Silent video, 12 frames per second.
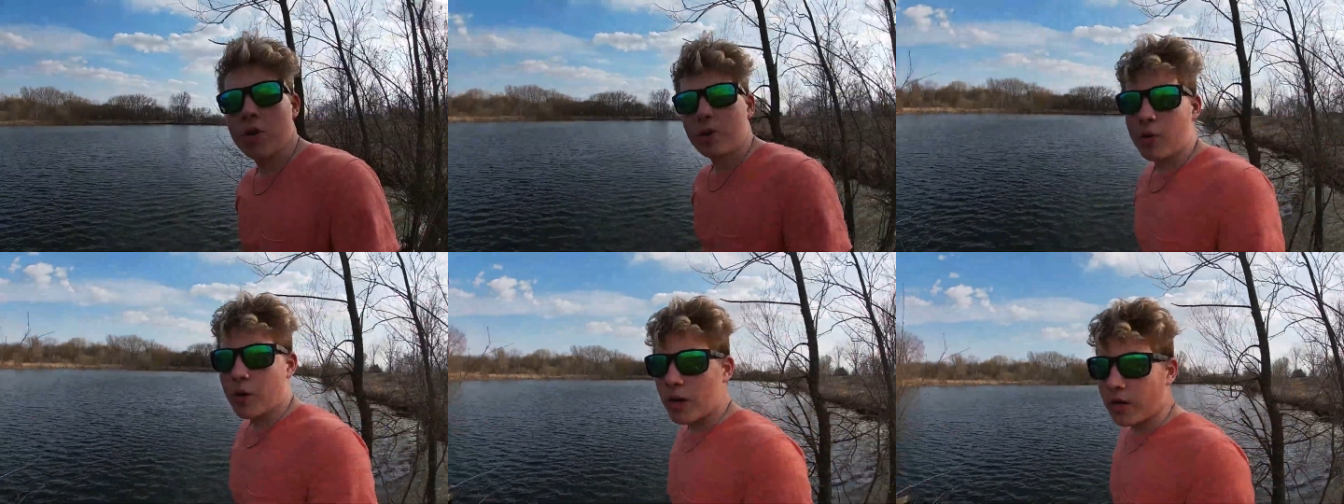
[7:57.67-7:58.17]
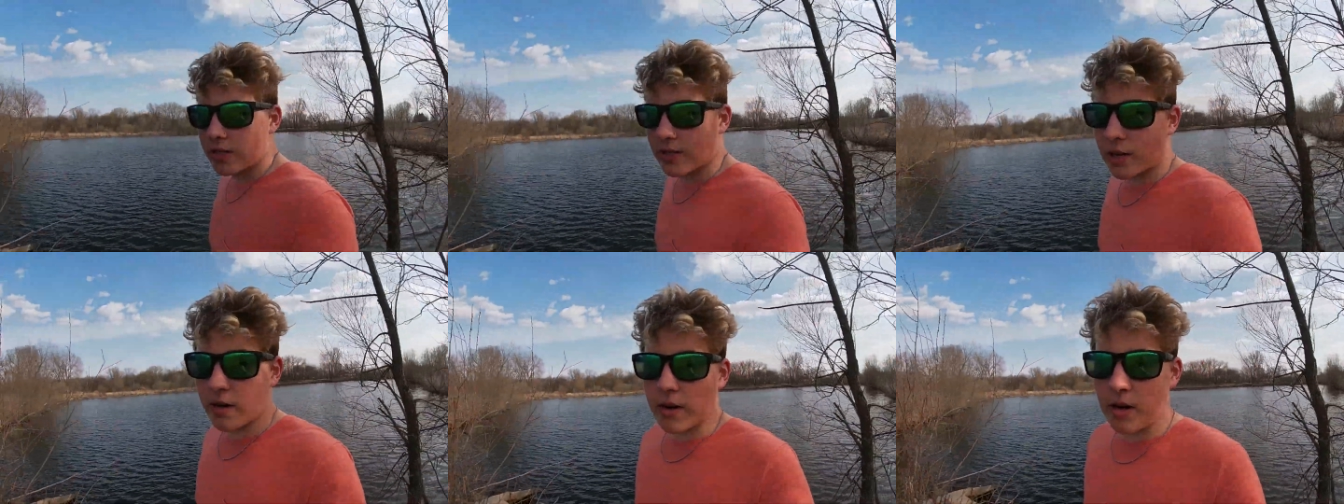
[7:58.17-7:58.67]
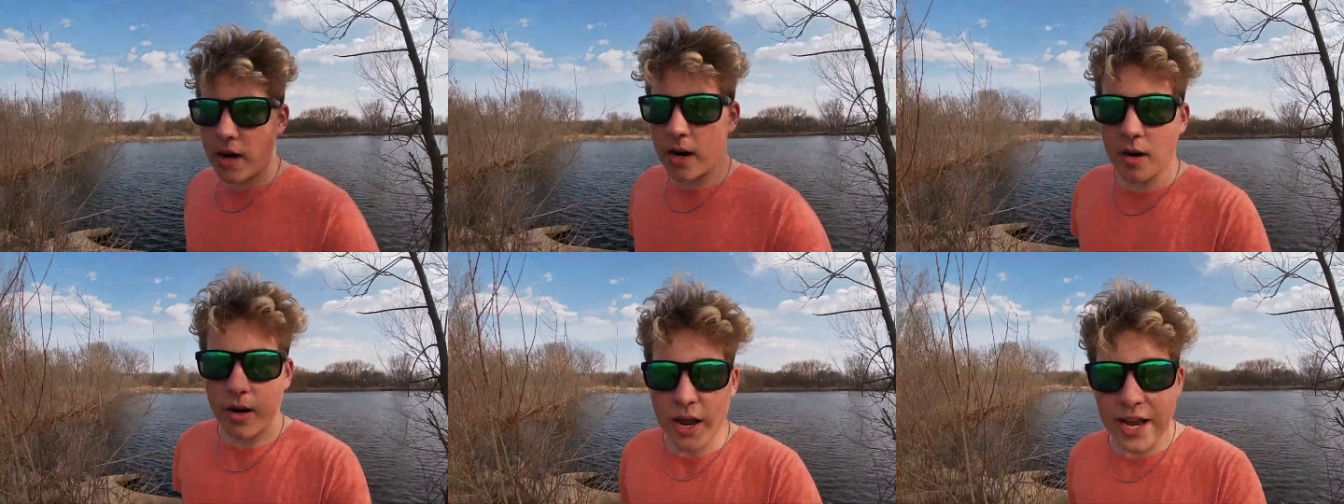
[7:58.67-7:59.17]
you because there
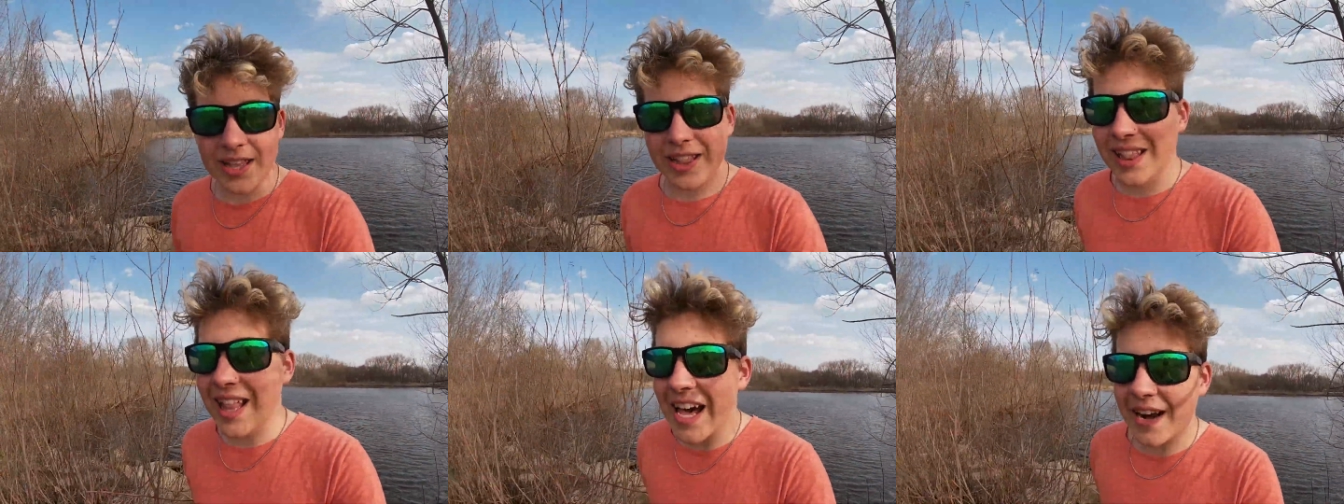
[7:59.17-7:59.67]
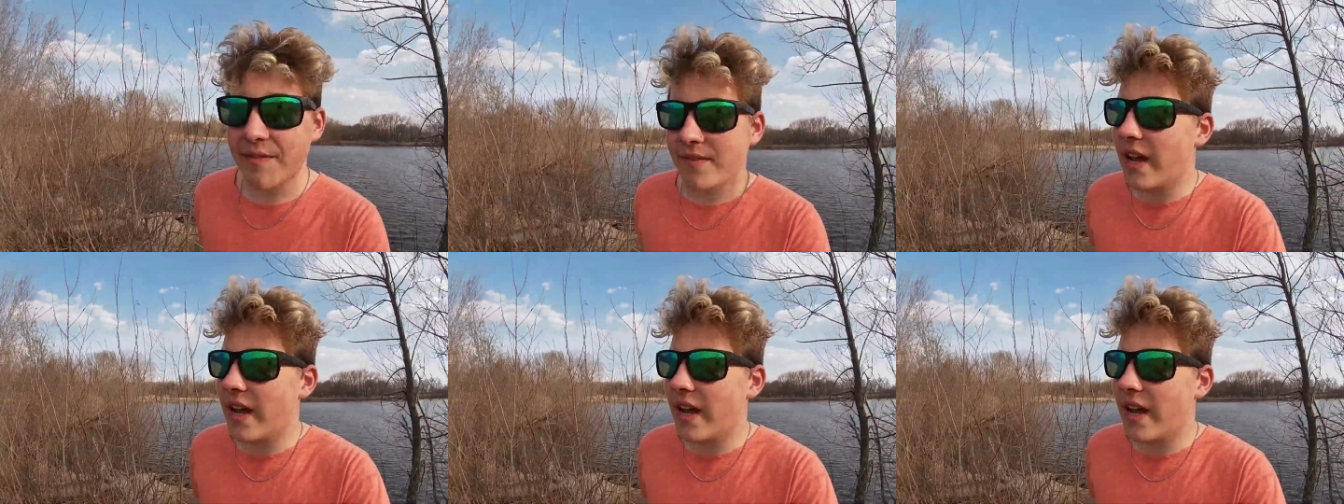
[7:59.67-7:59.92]
are a lot of